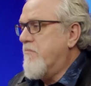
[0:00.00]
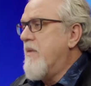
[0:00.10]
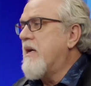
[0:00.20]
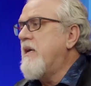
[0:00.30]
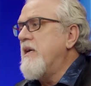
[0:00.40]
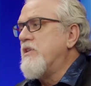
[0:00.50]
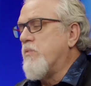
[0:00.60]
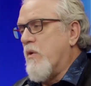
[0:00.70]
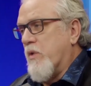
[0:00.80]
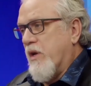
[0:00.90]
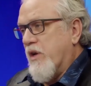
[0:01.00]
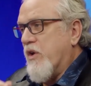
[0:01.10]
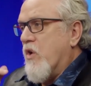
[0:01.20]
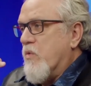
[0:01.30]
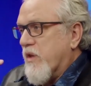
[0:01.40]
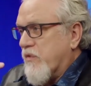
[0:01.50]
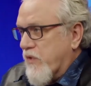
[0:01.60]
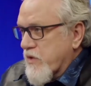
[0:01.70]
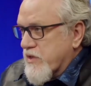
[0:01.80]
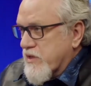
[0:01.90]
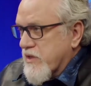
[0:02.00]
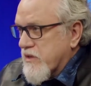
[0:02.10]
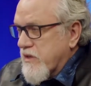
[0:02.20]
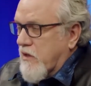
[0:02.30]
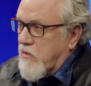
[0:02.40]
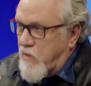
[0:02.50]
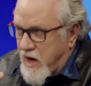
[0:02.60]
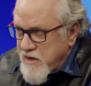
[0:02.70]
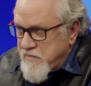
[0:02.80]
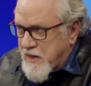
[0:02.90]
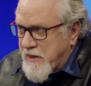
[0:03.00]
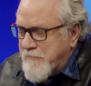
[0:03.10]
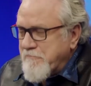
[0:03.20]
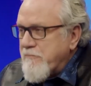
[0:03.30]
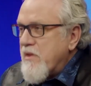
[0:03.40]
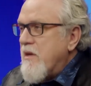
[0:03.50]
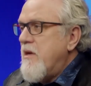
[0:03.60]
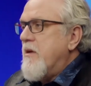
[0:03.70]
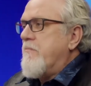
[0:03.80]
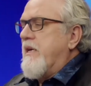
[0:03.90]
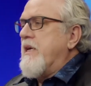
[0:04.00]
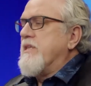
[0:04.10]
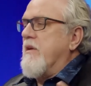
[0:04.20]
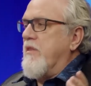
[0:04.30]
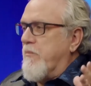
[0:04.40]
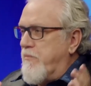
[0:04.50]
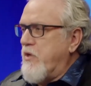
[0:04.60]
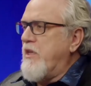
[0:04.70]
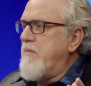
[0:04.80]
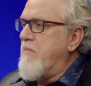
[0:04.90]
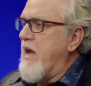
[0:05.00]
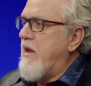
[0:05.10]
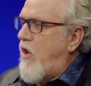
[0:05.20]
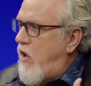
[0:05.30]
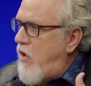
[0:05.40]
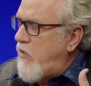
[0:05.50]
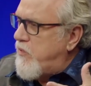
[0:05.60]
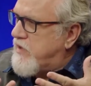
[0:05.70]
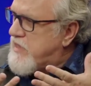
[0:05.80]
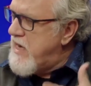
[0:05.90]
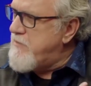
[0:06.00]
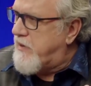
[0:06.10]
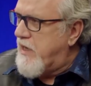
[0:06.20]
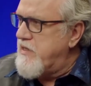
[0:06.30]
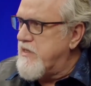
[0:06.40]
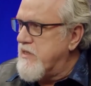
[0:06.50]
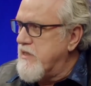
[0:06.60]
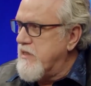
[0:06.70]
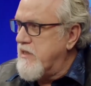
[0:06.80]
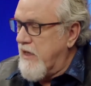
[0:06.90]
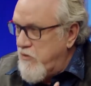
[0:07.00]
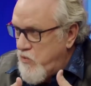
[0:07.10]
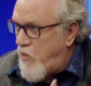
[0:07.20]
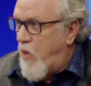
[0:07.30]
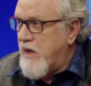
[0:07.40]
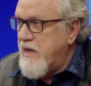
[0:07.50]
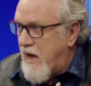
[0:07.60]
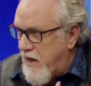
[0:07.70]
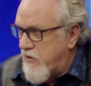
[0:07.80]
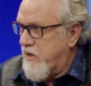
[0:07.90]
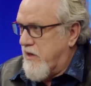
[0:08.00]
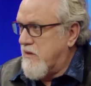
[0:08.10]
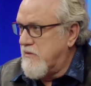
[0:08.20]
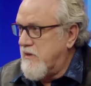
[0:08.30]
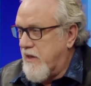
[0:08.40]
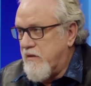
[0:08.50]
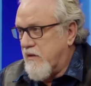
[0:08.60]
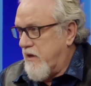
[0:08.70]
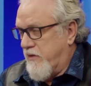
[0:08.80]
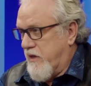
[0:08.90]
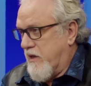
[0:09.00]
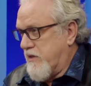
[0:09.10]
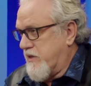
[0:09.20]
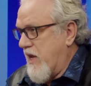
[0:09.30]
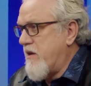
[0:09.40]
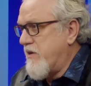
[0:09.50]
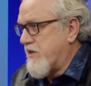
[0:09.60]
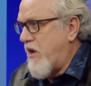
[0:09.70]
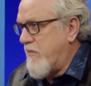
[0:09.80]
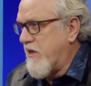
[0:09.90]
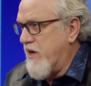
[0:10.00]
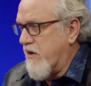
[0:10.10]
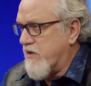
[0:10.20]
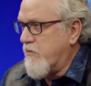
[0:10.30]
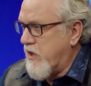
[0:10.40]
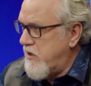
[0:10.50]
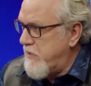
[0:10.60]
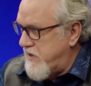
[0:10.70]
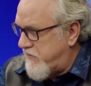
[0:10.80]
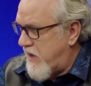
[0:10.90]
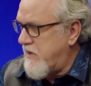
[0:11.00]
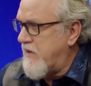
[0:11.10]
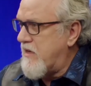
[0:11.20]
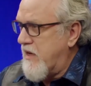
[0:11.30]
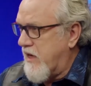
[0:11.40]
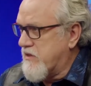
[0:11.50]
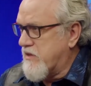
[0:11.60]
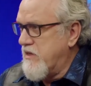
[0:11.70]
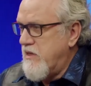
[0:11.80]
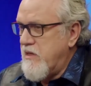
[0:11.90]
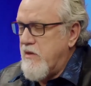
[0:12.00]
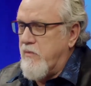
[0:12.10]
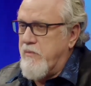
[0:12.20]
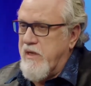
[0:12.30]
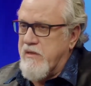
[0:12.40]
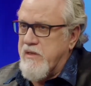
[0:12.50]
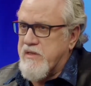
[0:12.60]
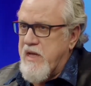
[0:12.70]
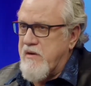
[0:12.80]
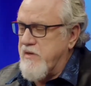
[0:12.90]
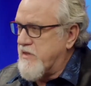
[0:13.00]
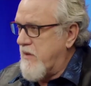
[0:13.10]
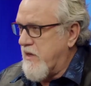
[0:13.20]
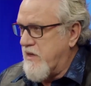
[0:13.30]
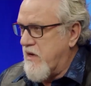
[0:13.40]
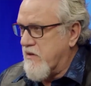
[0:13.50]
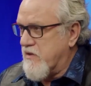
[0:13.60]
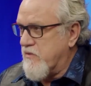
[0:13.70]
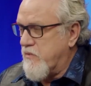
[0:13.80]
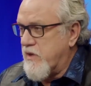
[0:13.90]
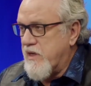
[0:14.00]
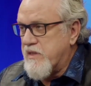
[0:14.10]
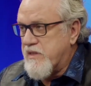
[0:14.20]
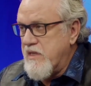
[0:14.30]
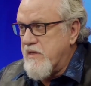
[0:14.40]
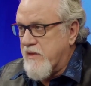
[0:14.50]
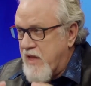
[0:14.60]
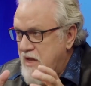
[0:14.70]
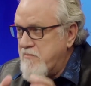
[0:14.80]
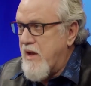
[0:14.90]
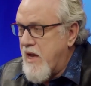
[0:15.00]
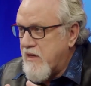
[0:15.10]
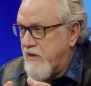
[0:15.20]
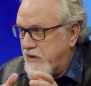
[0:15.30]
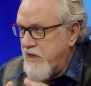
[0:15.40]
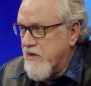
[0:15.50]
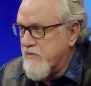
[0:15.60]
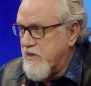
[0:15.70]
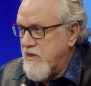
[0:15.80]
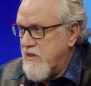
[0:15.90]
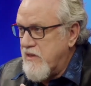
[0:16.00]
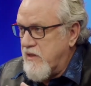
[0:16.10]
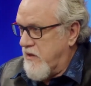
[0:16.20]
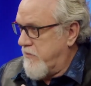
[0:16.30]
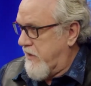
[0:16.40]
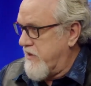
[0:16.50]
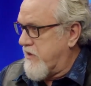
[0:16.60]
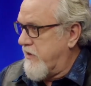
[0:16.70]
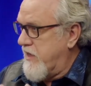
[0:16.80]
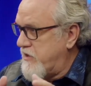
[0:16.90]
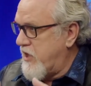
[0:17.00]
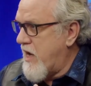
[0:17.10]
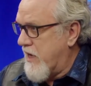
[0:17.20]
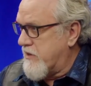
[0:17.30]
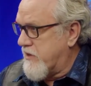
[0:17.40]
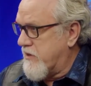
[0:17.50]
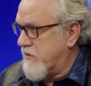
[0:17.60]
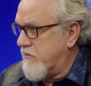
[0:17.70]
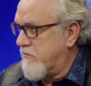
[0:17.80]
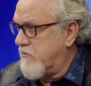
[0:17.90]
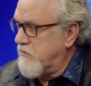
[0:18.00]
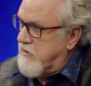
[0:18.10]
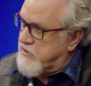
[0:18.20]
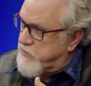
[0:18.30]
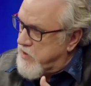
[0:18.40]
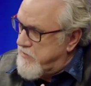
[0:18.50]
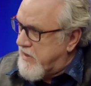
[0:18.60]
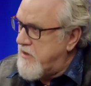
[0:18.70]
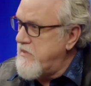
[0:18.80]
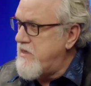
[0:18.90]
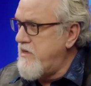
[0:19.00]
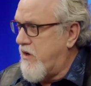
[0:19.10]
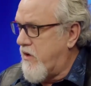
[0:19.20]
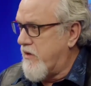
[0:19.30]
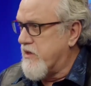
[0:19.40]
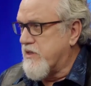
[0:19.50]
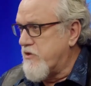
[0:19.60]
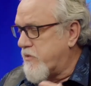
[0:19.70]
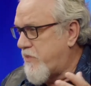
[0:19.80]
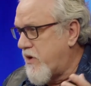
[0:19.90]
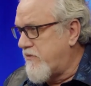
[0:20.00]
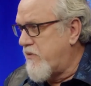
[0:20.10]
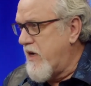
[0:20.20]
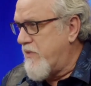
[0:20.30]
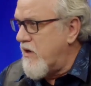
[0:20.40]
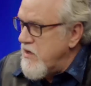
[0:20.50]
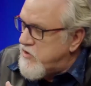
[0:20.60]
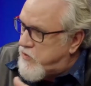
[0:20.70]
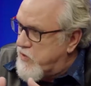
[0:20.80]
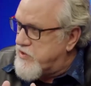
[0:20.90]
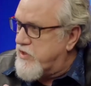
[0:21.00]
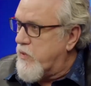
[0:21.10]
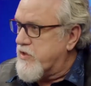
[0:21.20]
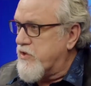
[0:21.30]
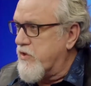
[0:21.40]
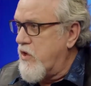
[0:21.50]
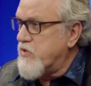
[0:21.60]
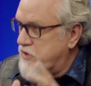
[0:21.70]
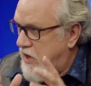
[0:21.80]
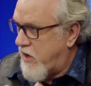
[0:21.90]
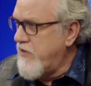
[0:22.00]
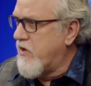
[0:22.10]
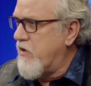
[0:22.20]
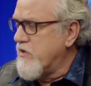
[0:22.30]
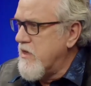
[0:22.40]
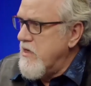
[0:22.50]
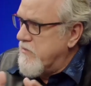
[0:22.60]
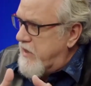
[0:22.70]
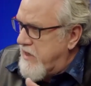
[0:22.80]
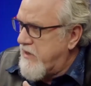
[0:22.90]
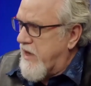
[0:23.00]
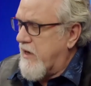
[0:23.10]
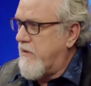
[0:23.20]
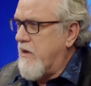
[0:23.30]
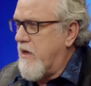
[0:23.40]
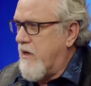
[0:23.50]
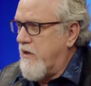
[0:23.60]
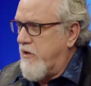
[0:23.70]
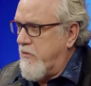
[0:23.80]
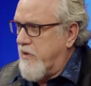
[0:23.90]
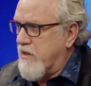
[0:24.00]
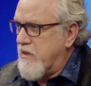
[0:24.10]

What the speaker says: Mecca is what we're going to go with first. Now, why Mecca? Because the book and the man all take place in one area. And the standard Islamic narrative, we're going to be defining that next. When we get to the standard Islamic narrative, we're going to see that that man lived in a place called the Hijaz. That's where Mecca and Medina are, the central part of Arabia, towards the western coast. Not on the coast, but inland a little